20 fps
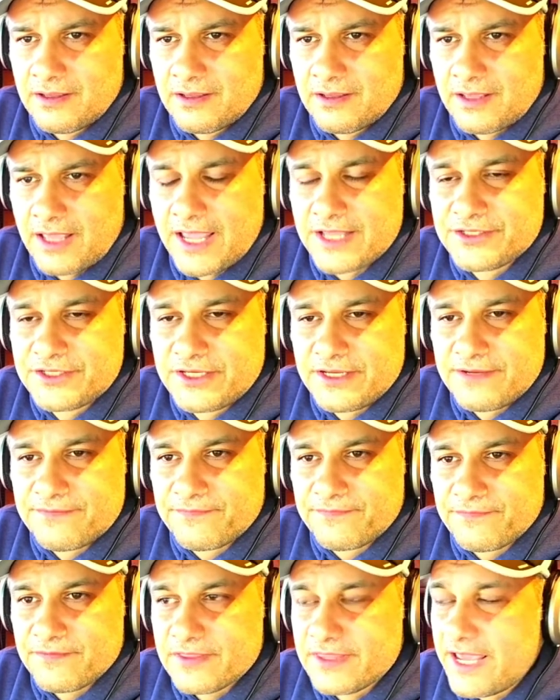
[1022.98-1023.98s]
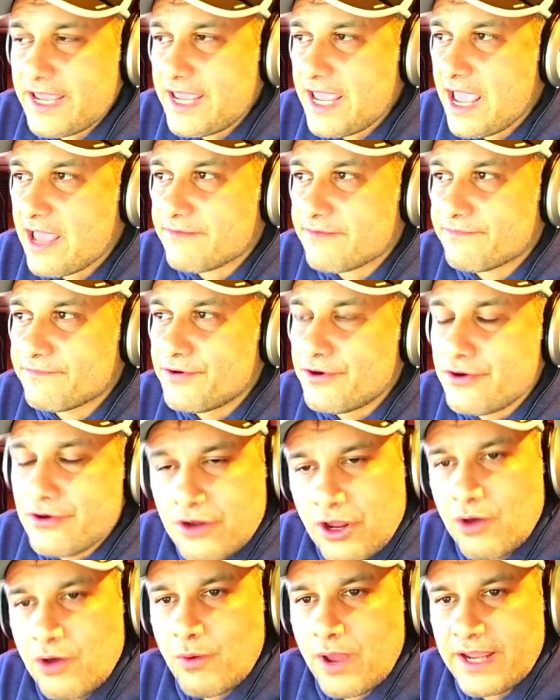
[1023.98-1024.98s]
as if they have
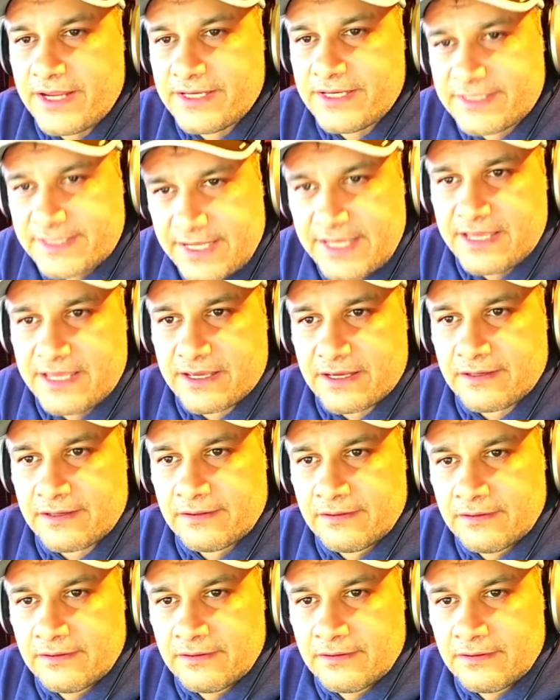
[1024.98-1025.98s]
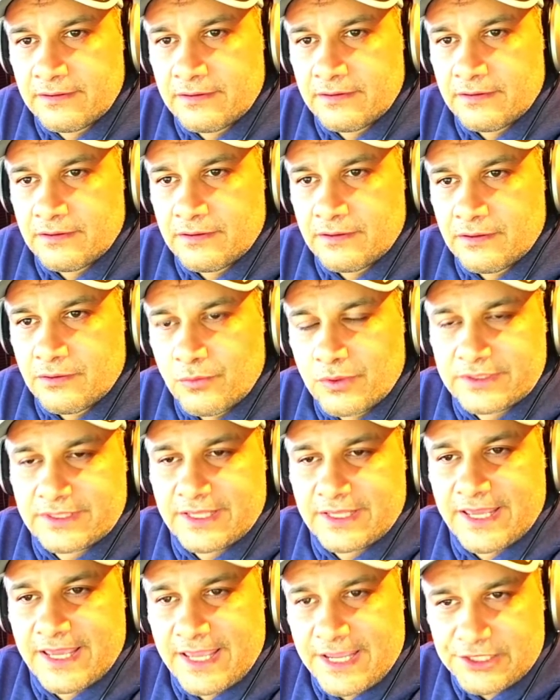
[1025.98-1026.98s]
no idea what the
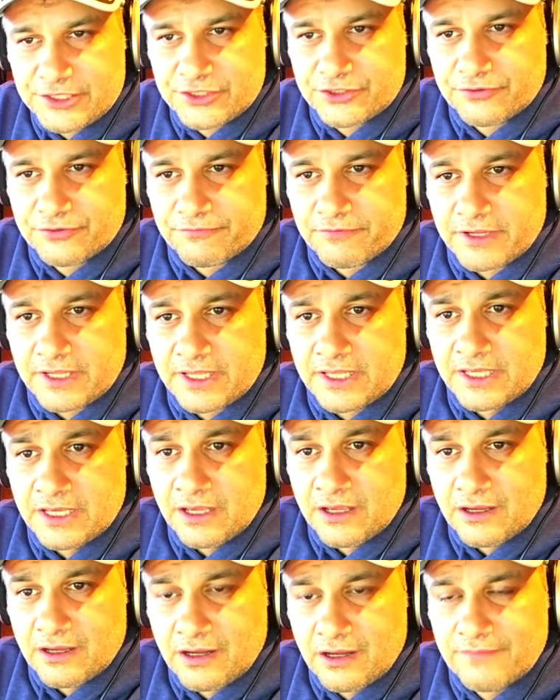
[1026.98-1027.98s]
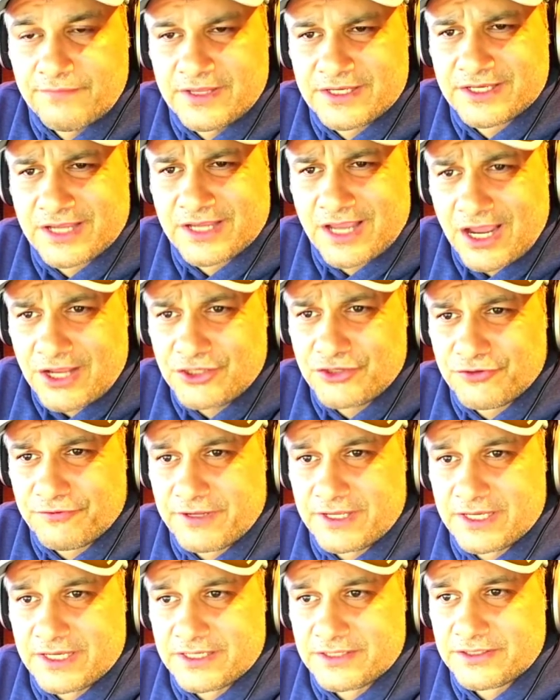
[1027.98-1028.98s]
history of this
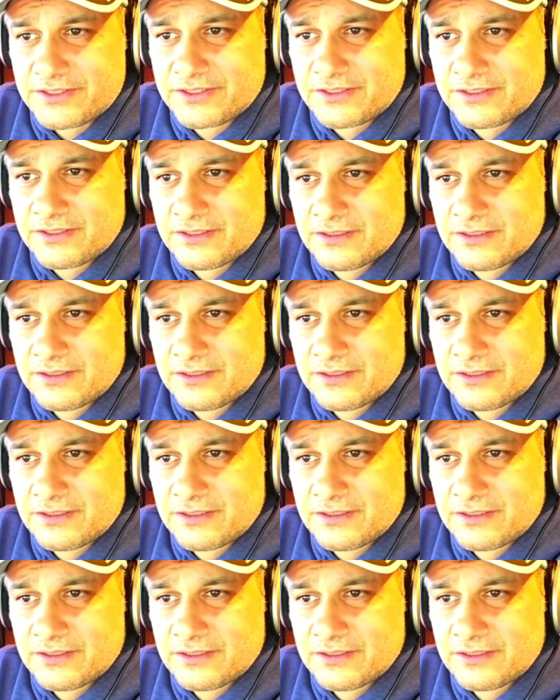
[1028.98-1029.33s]
country is.